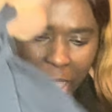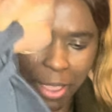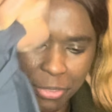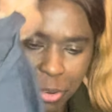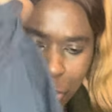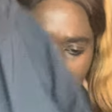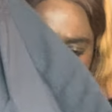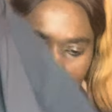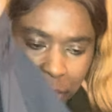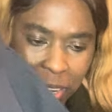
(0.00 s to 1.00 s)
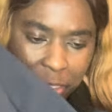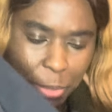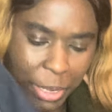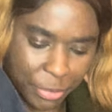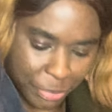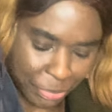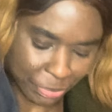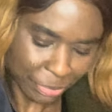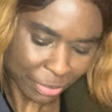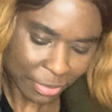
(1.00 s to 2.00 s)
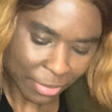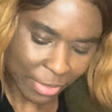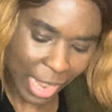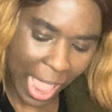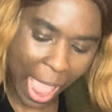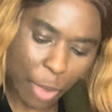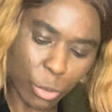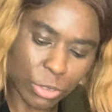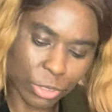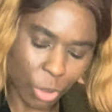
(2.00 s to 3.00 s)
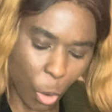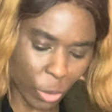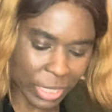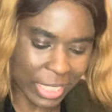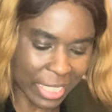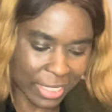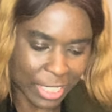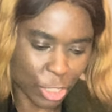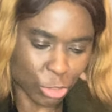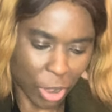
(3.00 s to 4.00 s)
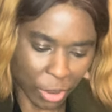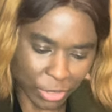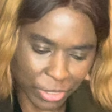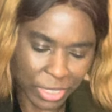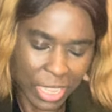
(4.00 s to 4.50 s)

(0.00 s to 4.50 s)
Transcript: everywhere. Believe me, I was hunting this trouser